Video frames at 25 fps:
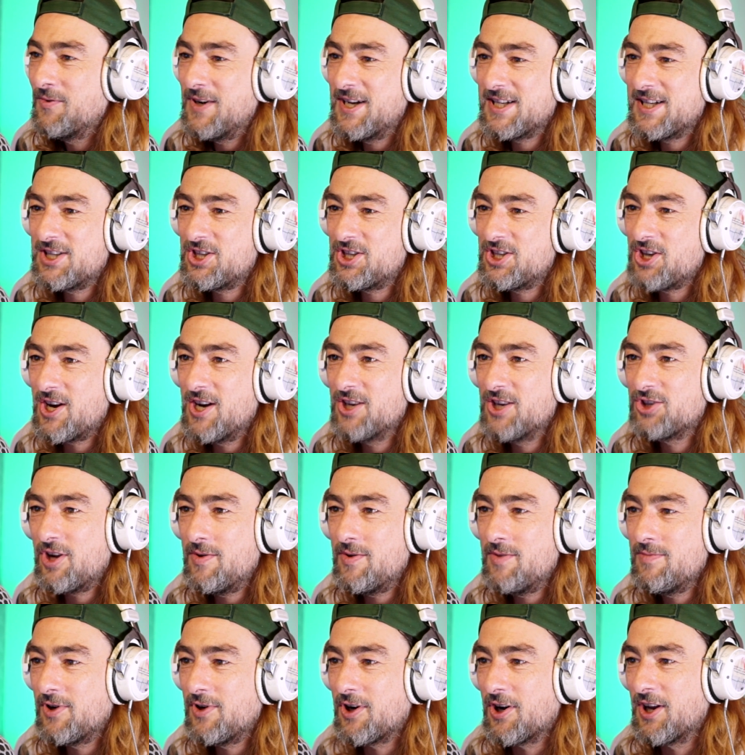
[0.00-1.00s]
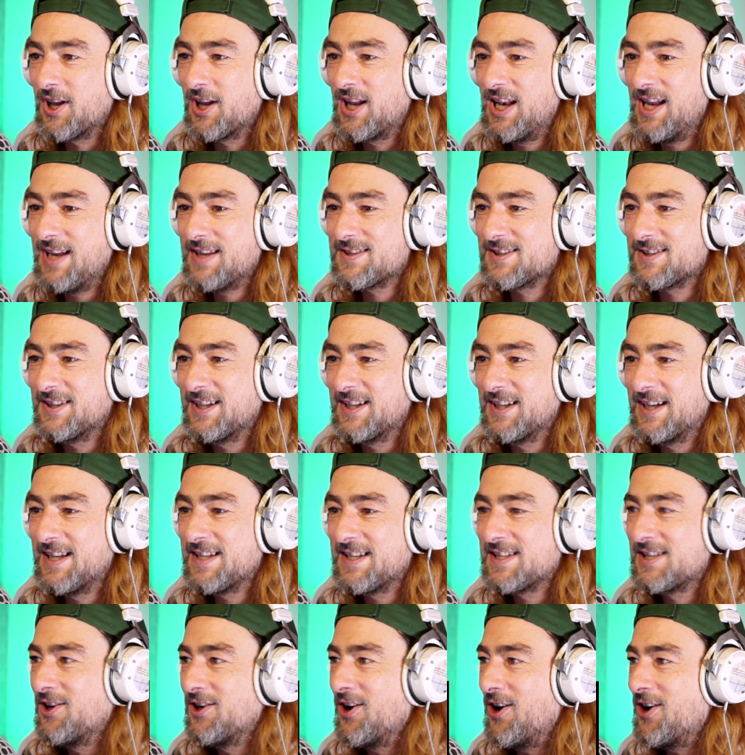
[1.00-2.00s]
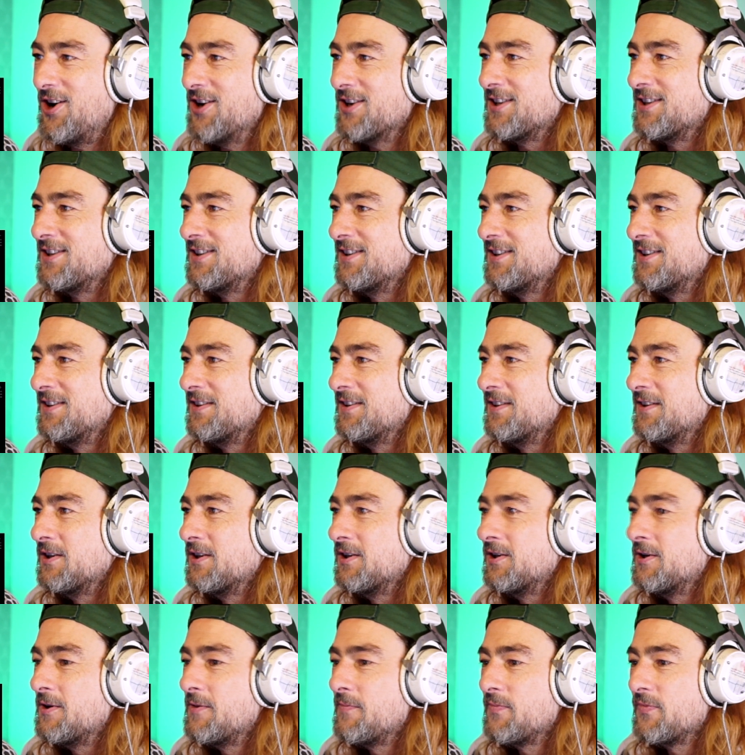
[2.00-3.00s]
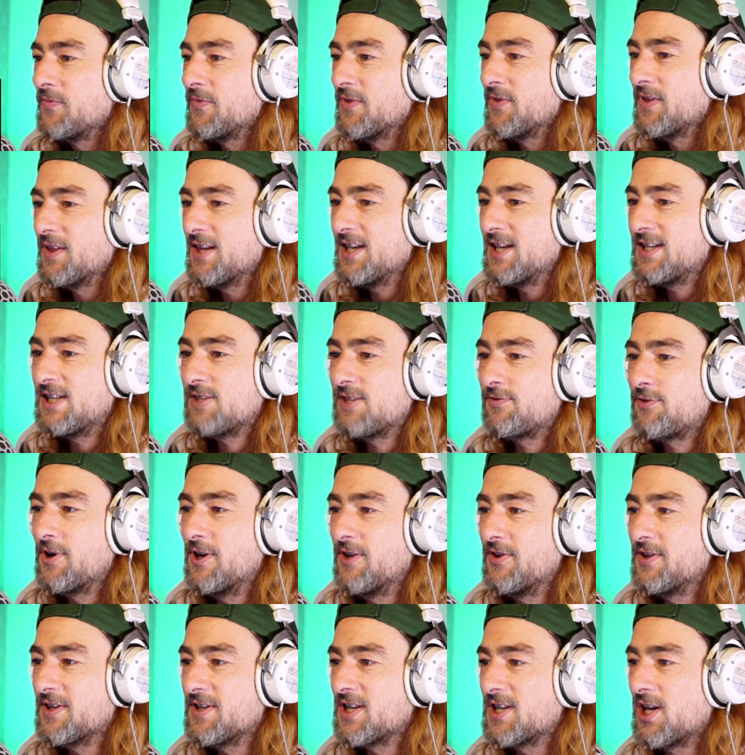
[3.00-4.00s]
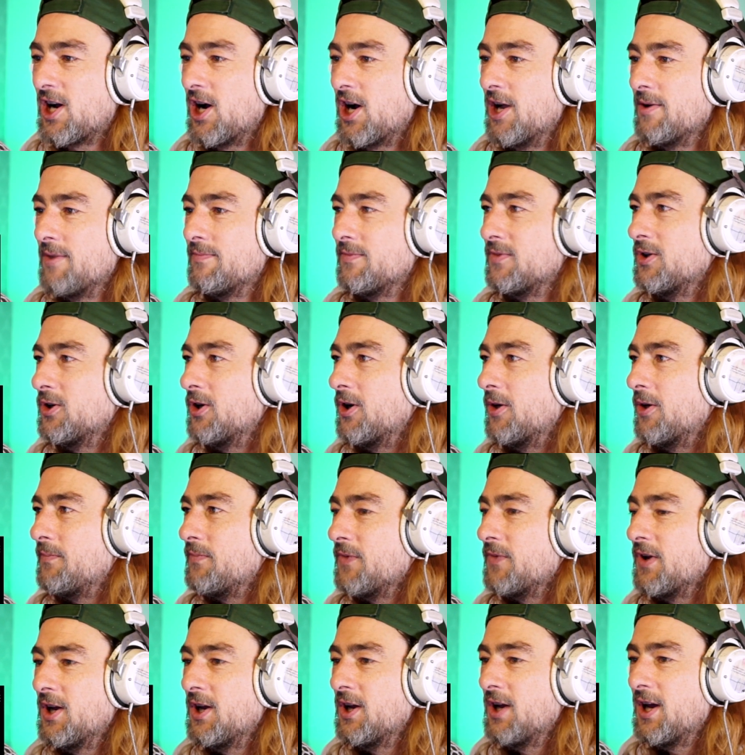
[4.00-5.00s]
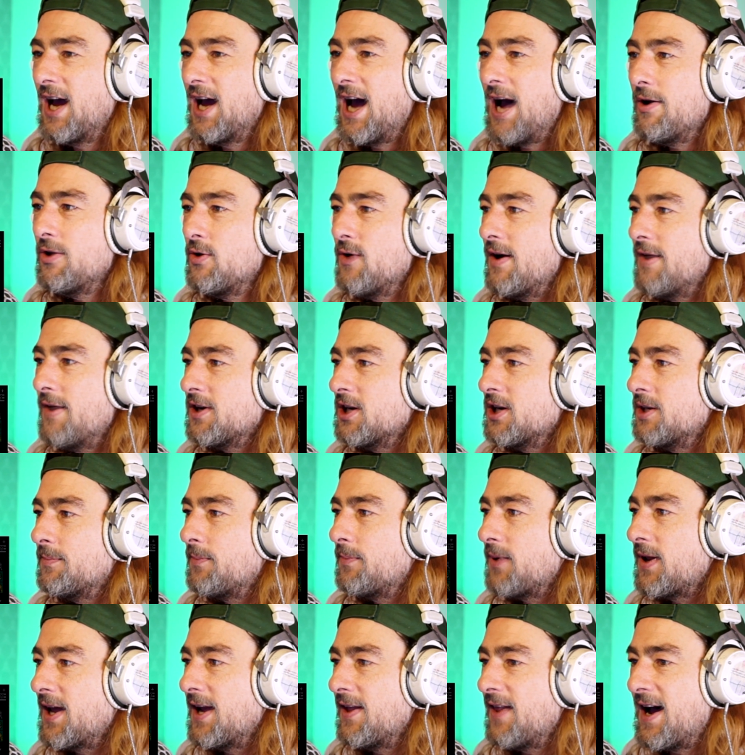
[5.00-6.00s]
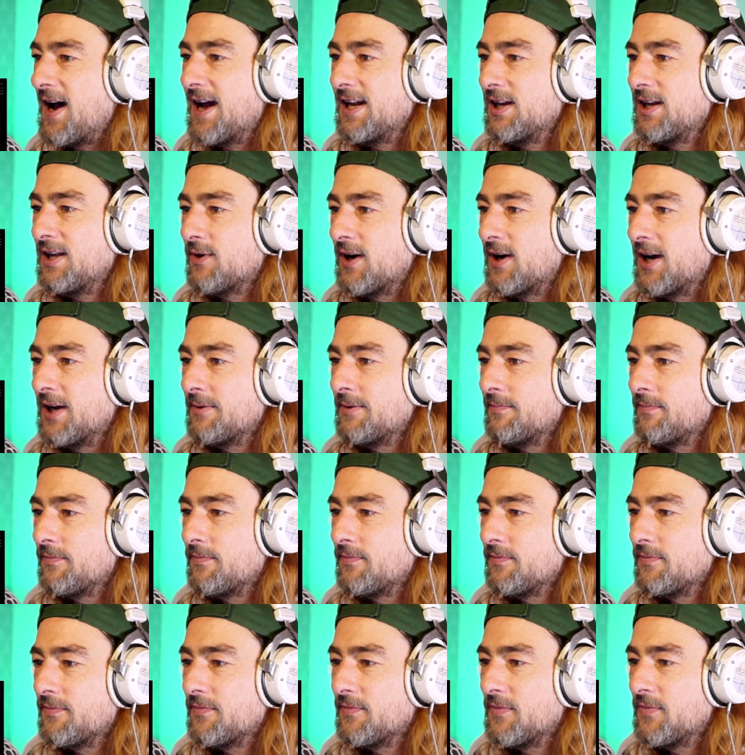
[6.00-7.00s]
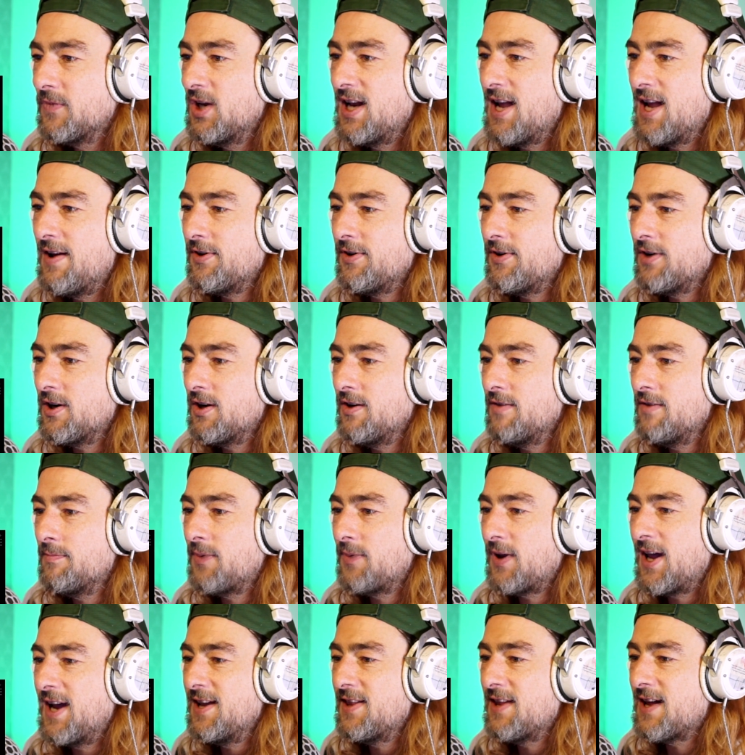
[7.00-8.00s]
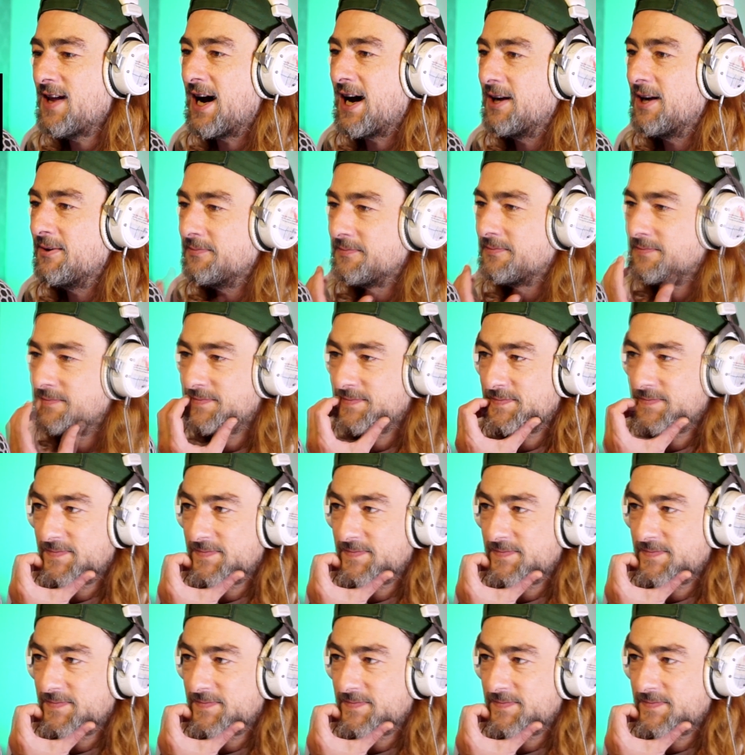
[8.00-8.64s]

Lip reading: Where's the giant drum gone? I clicked on it. It's gone. This is for another time. Look. How are you ever going to play that anyway? You're never going to even play that.